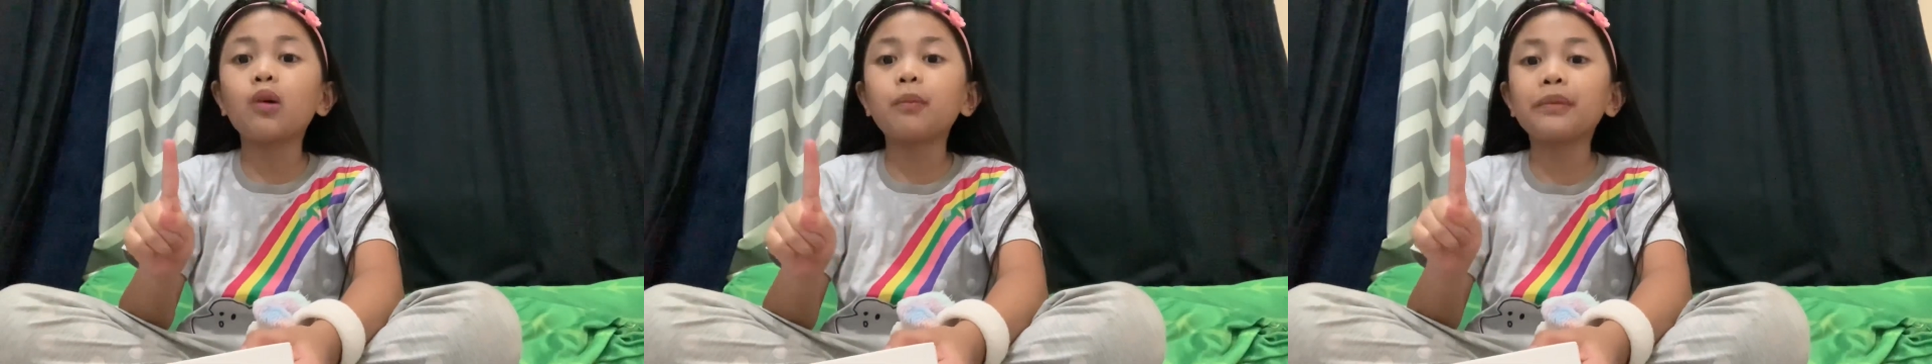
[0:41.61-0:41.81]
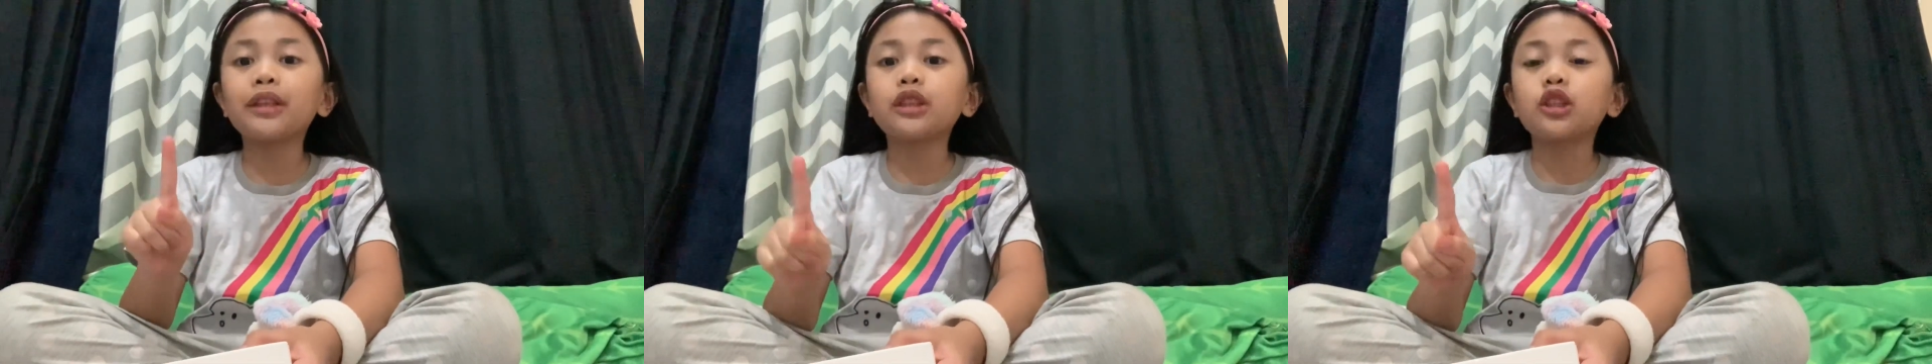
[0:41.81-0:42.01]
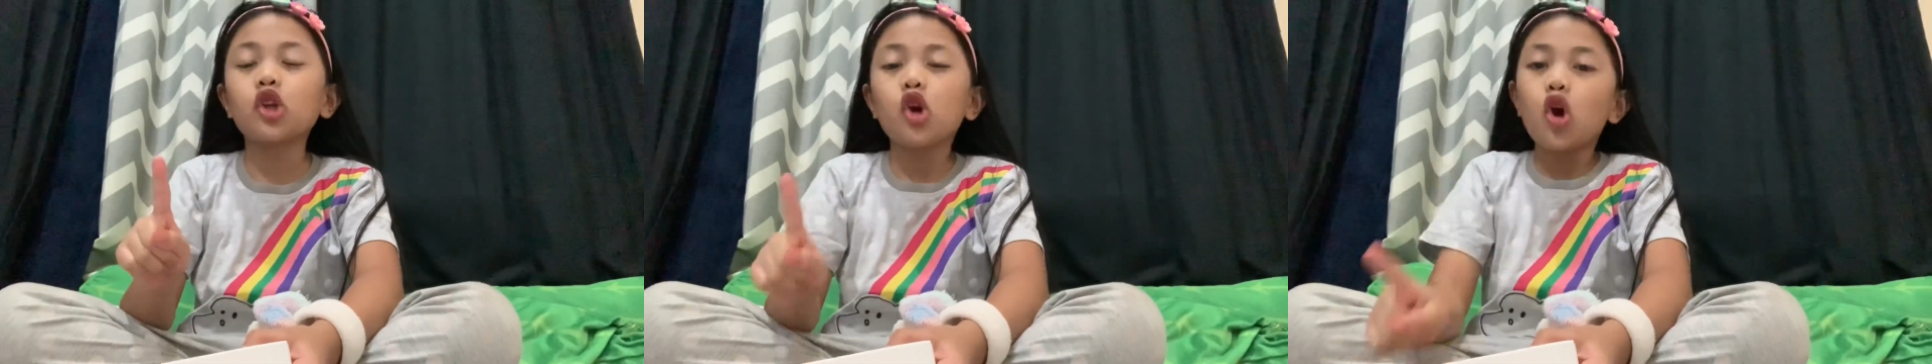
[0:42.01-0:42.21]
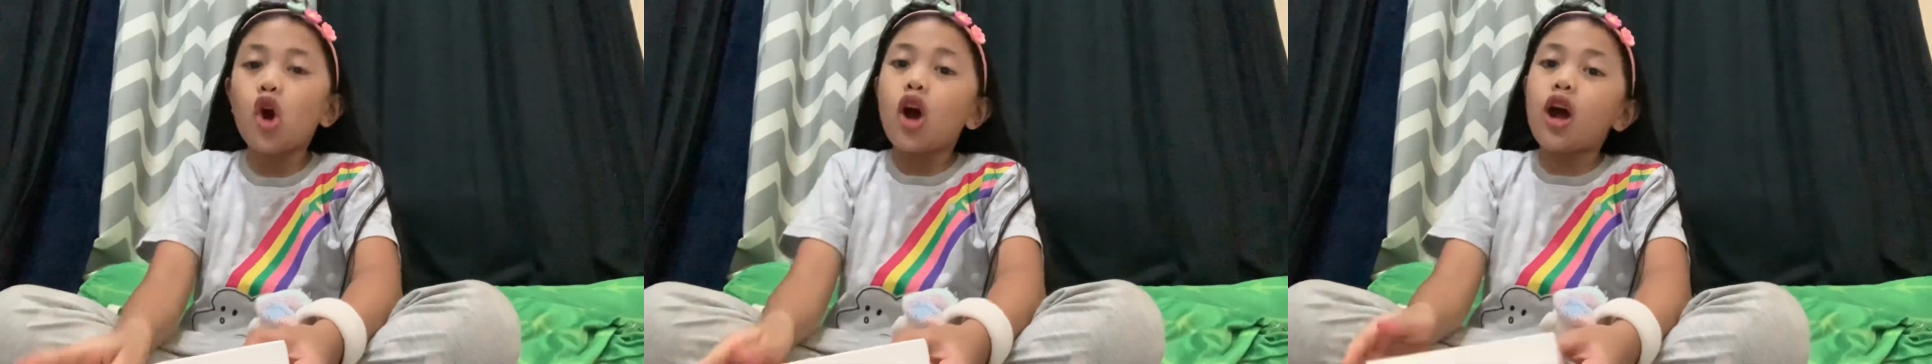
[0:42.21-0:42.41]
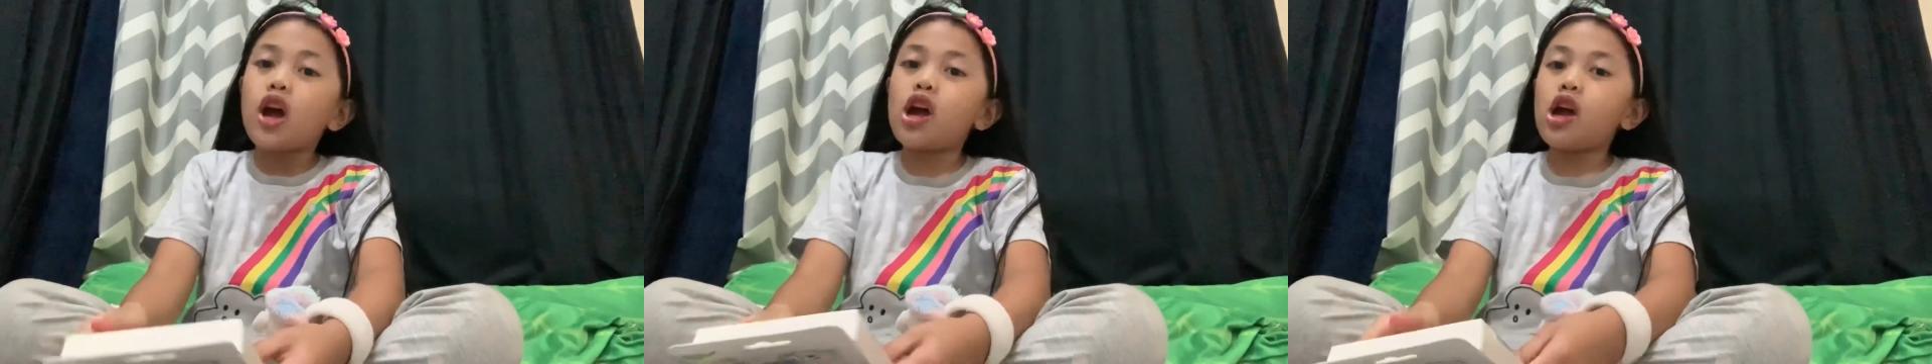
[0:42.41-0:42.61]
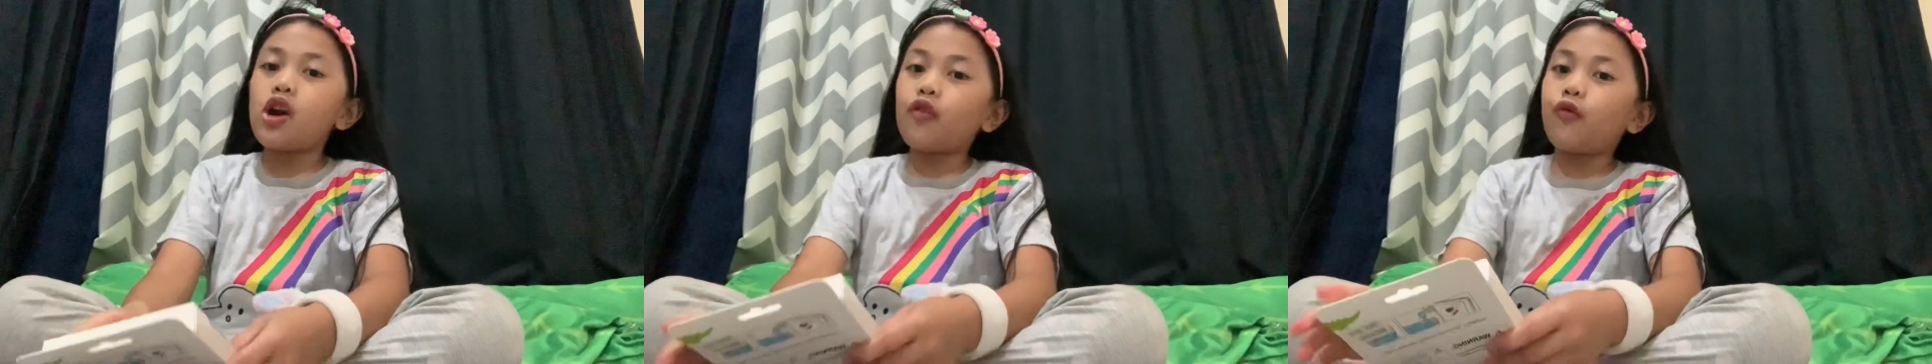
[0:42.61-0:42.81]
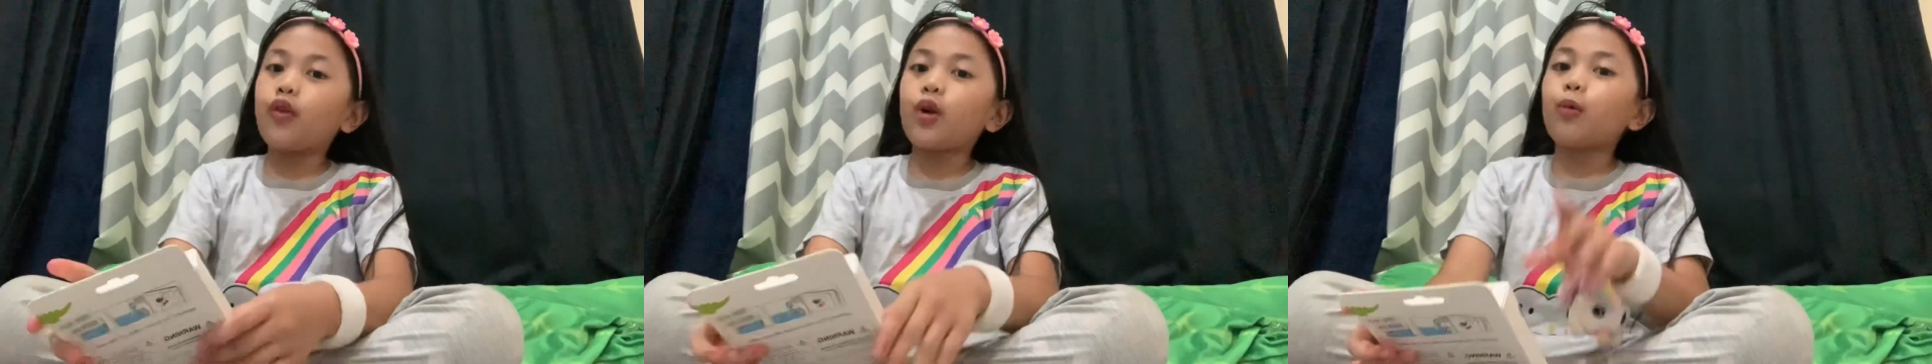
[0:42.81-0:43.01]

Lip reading: which for